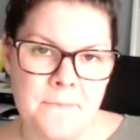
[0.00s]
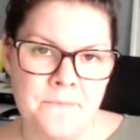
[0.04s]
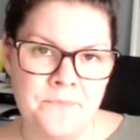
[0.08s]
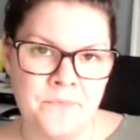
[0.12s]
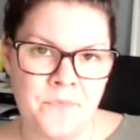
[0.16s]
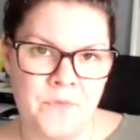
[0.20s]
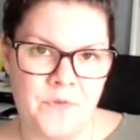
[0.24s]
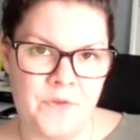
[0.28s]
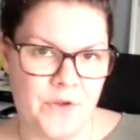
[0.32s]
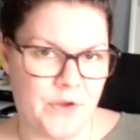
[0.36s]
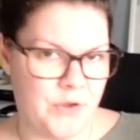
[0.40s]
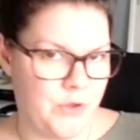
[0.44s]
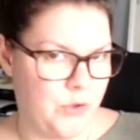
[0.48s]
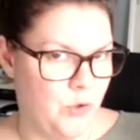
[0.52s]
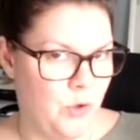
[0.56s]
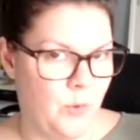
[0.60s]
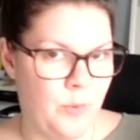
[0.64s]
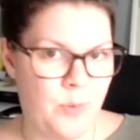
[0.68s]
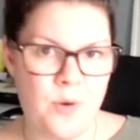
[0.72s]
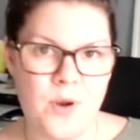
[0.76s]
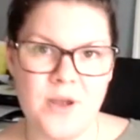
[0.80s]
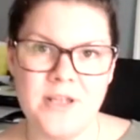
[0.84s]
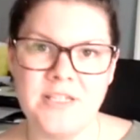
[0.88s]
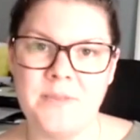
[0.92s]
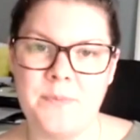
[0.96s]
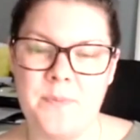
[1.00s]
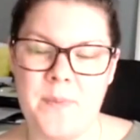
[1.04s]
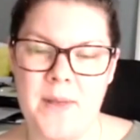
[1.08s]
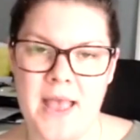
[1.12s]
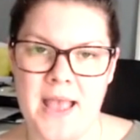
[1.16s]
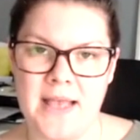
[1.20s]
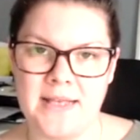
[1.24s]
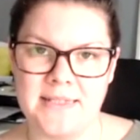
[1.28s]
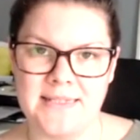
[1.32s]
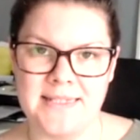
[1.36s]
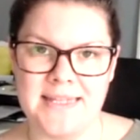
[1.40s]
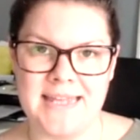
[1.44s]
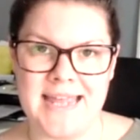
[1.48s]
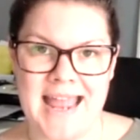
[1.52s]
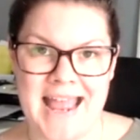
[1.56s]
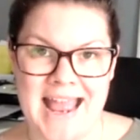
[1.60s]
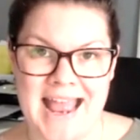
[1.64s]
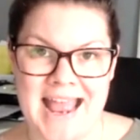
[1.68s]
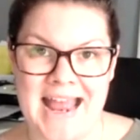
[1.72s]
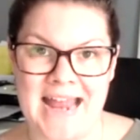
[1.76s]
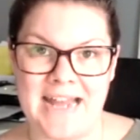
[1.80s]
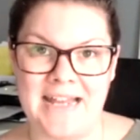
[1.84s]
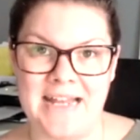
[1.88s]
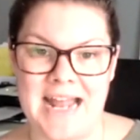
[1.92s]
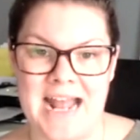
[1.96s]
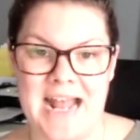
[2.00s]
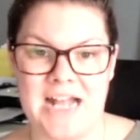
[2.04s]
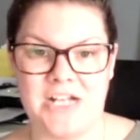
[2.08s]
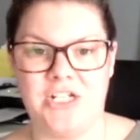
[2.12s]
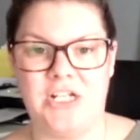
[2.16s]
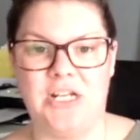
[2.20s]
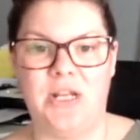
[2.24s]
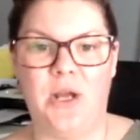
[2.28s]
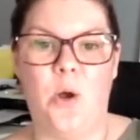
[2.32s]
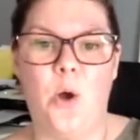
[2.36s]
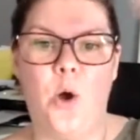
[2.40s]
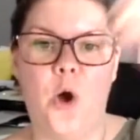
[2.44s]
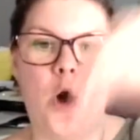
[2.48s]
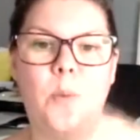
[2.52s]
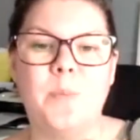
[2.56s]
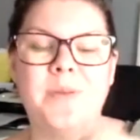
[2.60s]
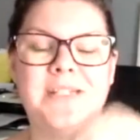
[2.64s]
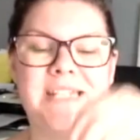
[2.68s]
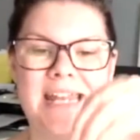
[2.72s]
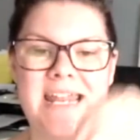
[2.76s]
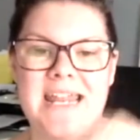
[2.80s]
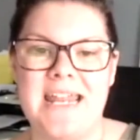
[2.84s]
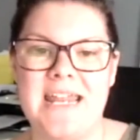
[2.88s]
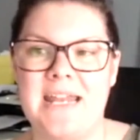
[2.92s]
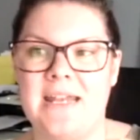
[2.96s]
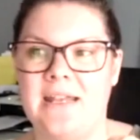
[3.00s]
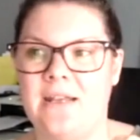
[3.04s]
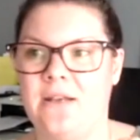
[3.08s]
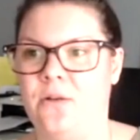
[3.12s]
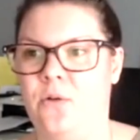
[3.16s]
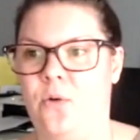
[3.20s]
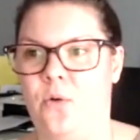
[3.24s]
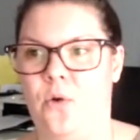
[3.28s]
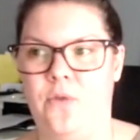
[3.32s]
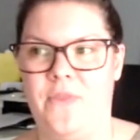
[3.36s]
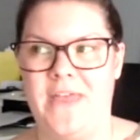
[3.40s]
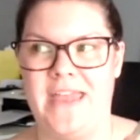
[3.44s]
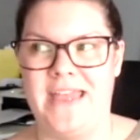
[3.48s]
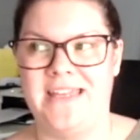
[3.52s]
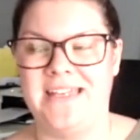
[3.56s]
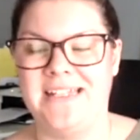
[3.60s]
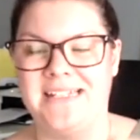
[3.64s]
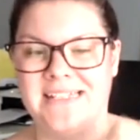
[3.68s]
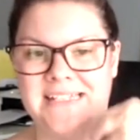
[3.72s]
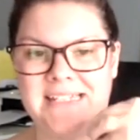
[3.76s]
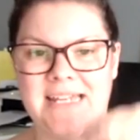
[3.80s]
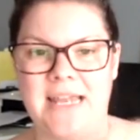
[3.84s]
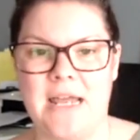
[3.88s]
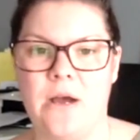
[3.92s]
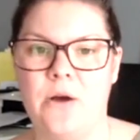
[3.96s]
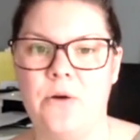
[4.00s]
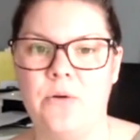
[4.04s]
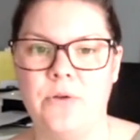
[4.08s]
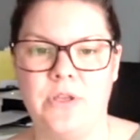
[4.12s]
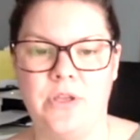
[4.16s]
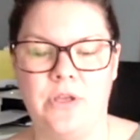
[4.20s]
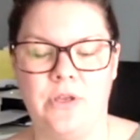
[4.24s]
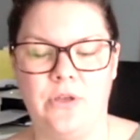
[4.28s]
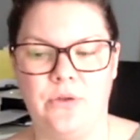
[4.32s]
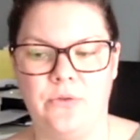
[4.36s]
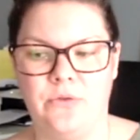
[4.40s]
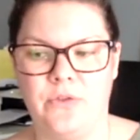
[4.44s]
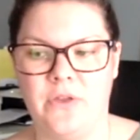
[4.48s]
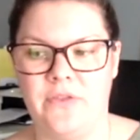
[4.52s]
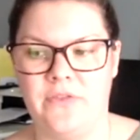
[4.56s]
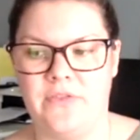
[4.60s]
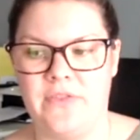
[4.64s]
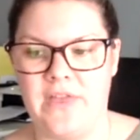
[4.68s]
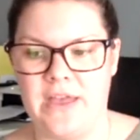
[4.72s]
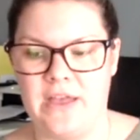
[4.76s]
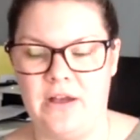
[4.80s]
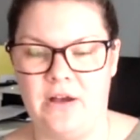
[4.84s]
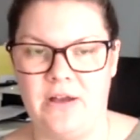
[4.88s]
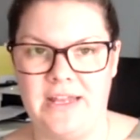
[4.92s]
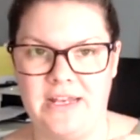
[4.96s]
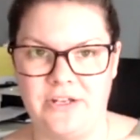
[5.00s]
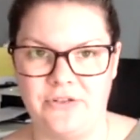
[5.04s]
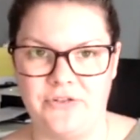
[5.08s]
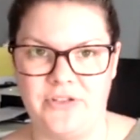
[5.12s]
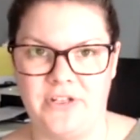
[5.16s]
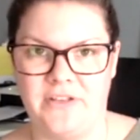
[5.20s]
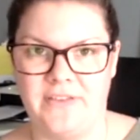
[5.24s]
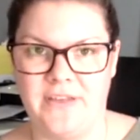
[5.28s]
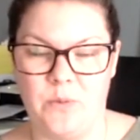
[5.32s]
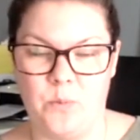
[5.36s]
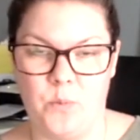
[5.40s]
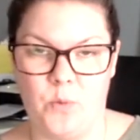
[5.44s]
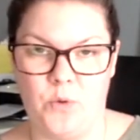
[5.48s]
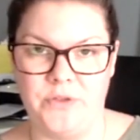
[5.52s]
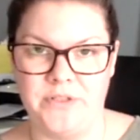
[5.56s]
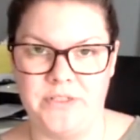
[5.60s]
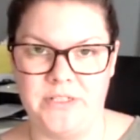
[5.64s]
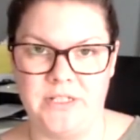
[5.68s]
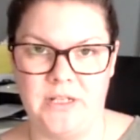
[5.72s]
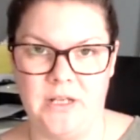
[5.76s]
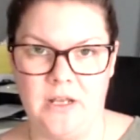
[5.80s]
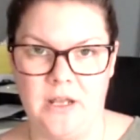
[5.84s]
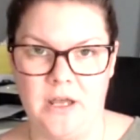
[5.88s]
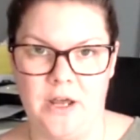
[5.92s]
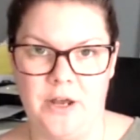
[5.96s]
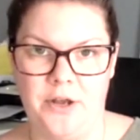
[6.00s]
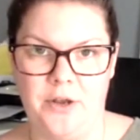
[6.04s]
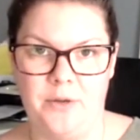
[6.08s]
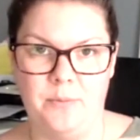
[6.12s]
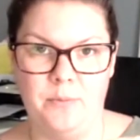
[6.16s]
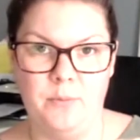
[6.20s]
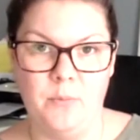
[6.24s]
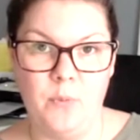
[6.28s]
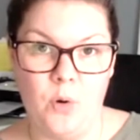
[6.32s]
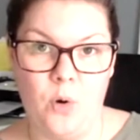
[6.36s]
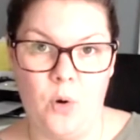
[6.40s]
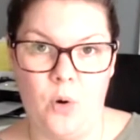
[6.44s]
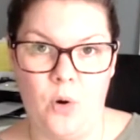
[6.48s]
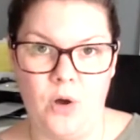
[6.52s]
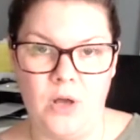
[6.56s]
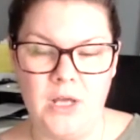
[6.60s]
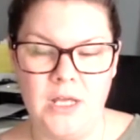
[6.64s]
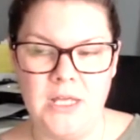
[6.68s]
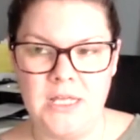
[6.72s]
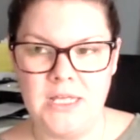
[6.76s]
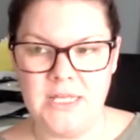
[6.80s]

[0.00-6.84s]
that your prospects can actually opt in, or they can tell you that they are interested and they want to learn more.